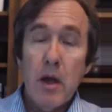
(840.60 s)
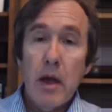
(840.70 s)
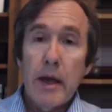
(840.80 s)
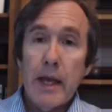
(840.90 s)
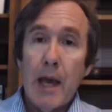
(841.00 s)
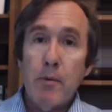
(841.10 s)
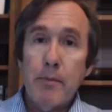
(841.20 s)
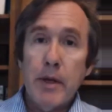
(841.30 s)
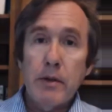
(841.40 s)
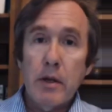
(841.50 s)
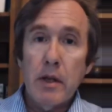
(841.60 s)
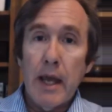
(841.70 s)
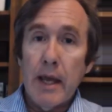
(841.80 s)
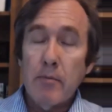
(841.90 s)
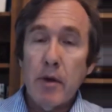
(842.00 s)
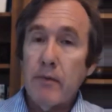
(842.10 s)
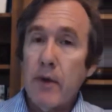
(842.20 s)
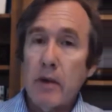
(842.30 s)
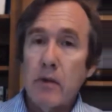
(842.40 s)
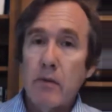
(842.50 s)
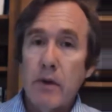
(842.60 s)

Gabapentin can be effective in